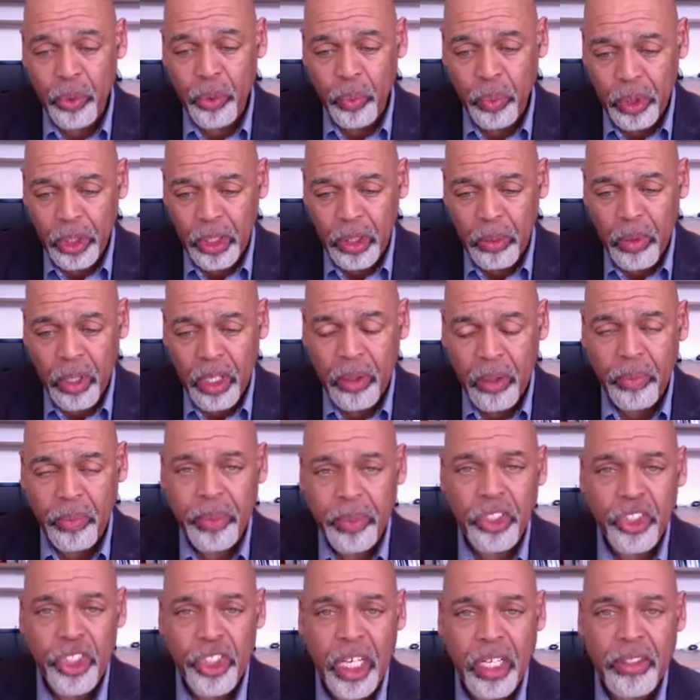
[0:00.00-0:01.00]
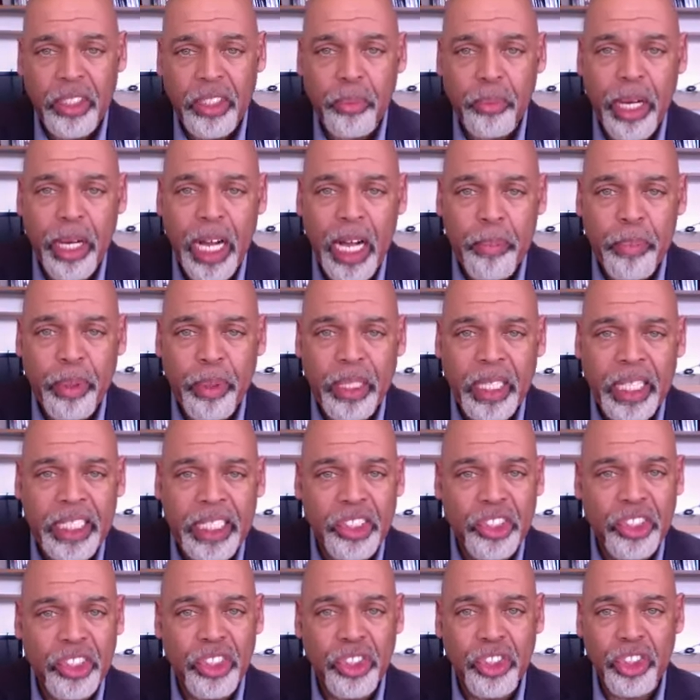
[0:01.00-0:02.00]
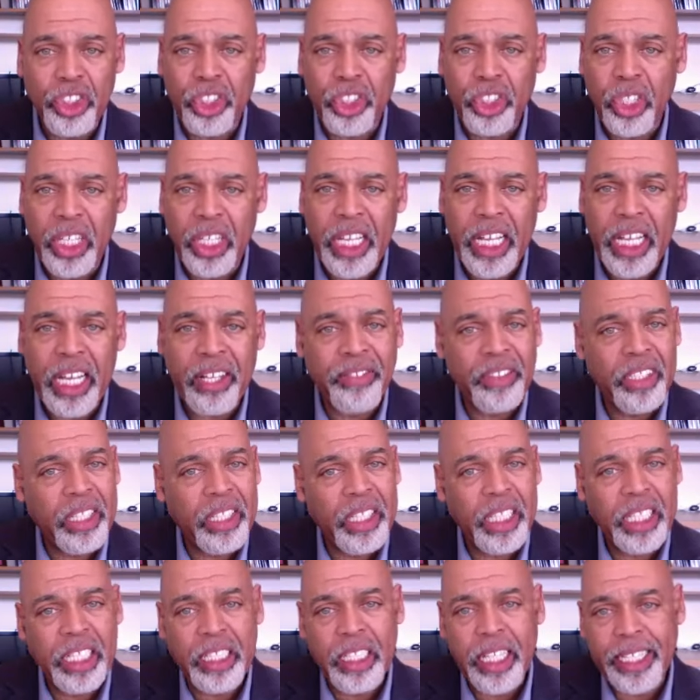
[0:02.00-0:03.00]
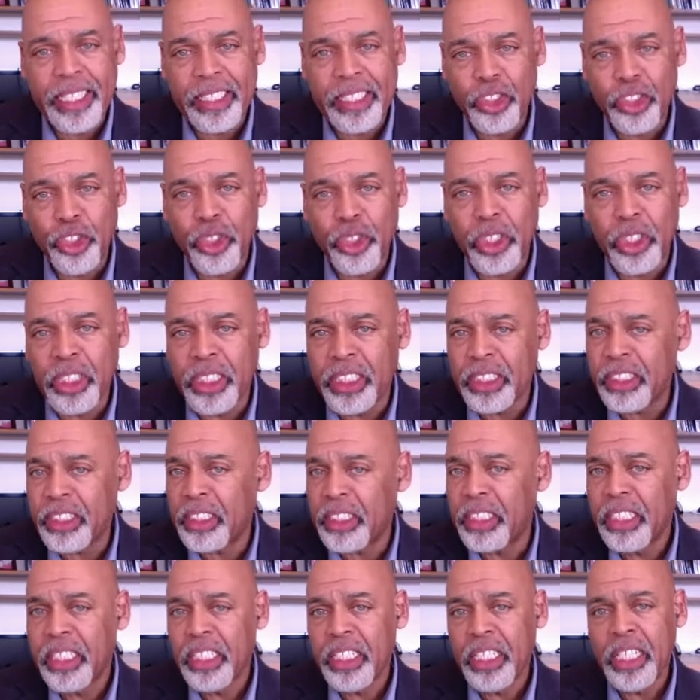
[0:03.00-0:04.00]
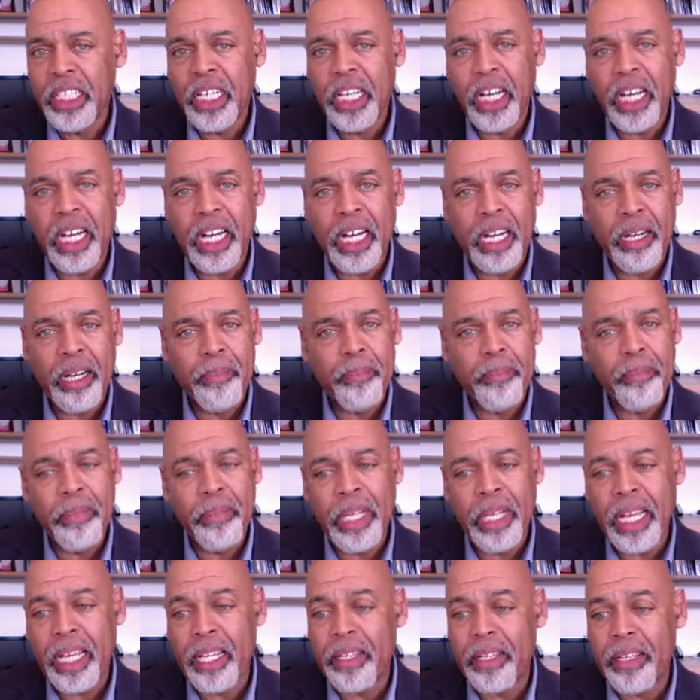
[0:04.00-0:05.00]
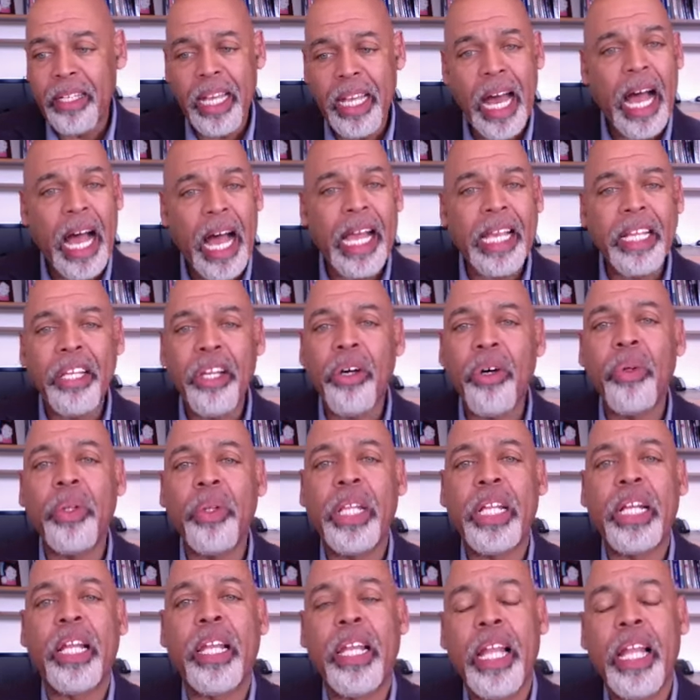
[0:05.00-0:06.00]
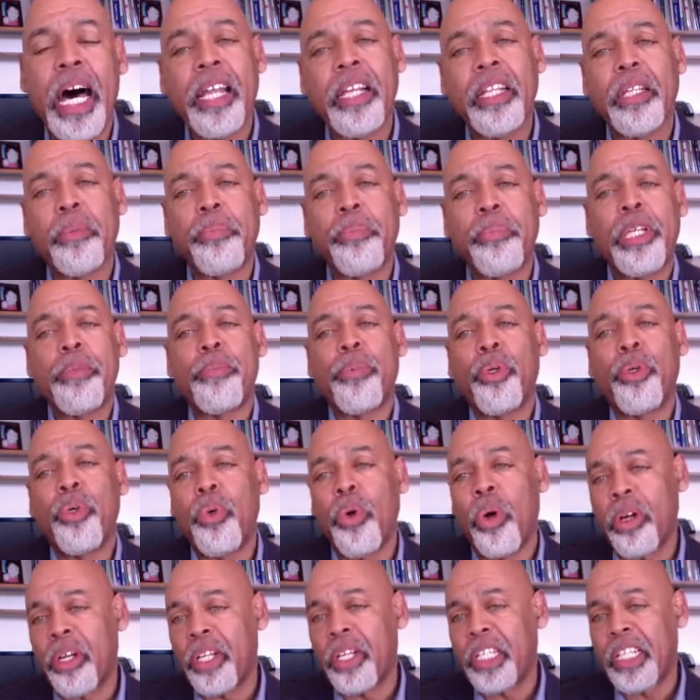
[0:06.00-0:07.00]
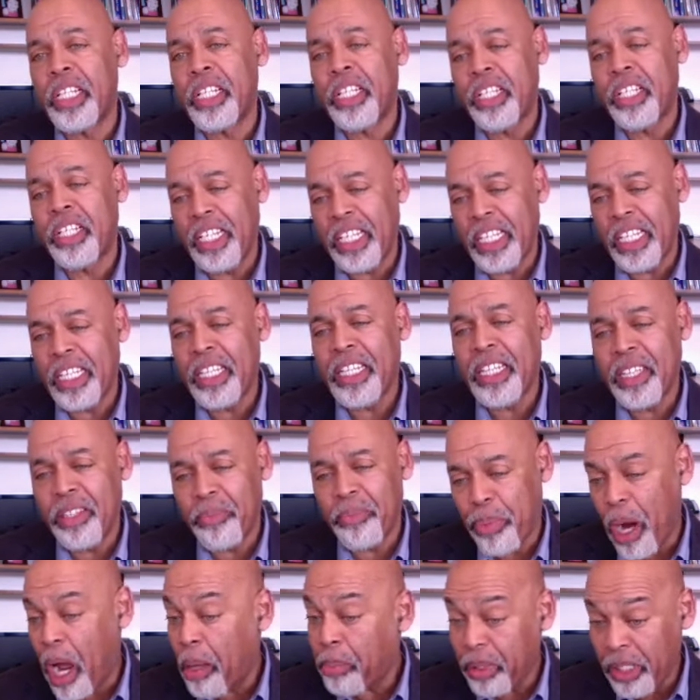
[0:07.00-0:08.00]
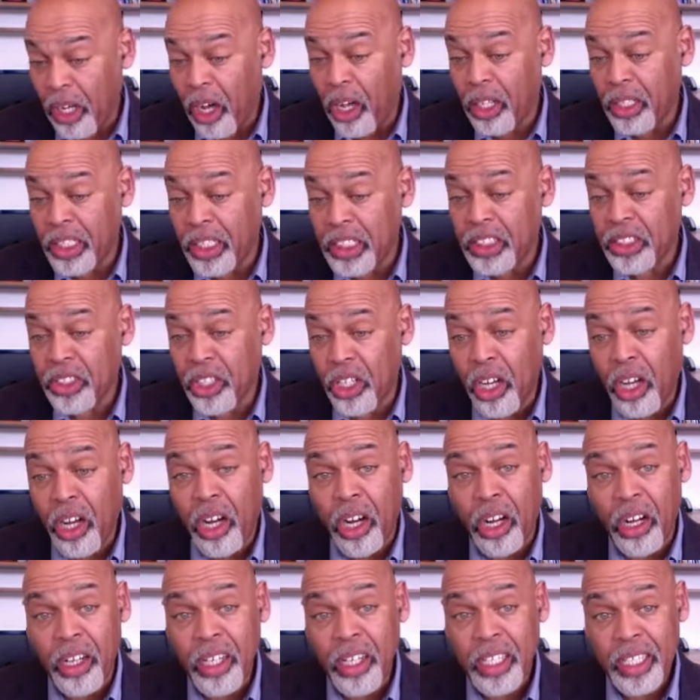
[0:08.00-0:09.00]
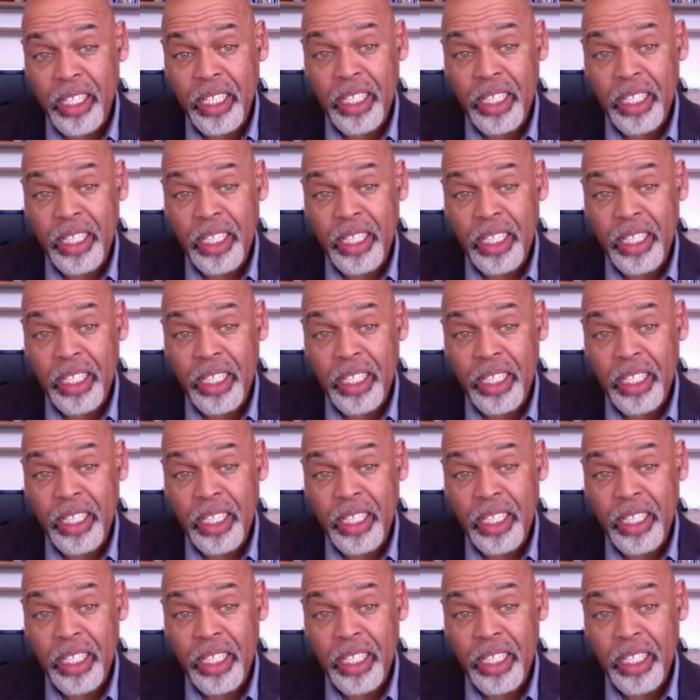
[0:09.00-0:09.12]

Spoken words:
really want to reach out to populations, you're going to have to think like a journalist. And I know that a lot of the people who are in probably on this call